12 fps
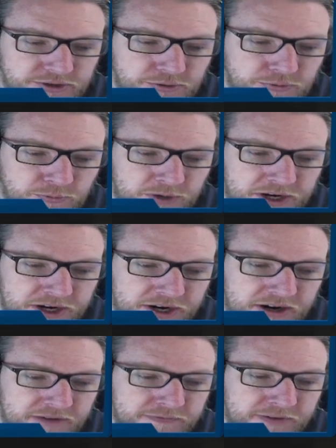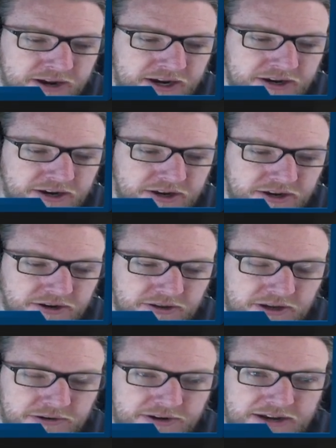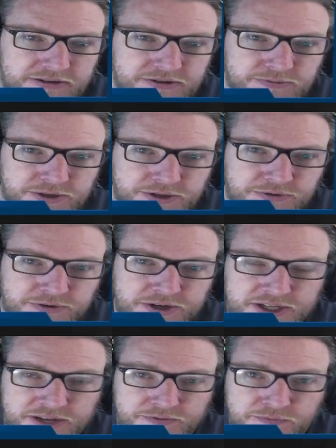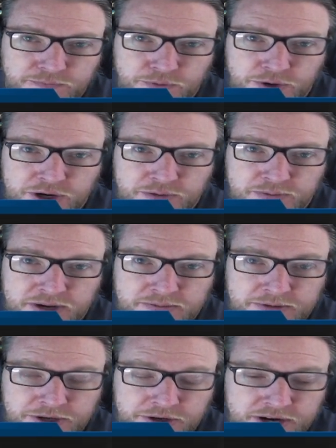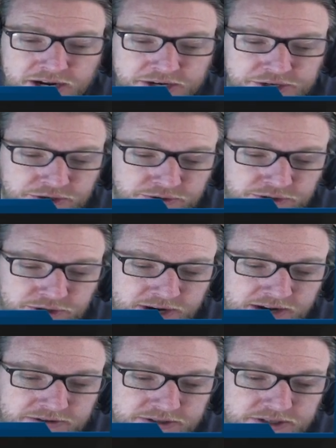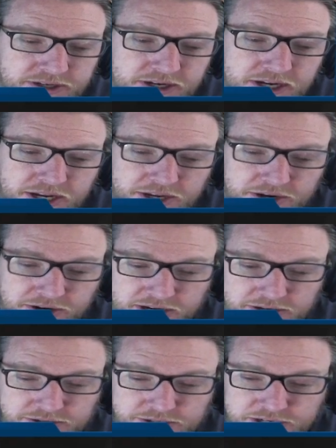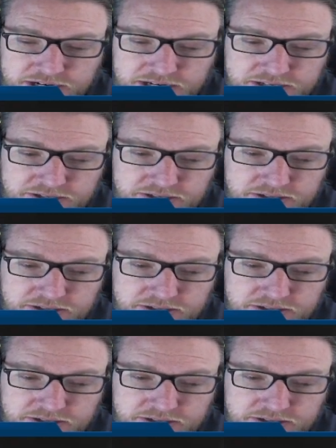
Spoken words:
where you're going to find your loadouts. Once you reach level 4, you'll be able to create your own loadouts. Your kill streaks.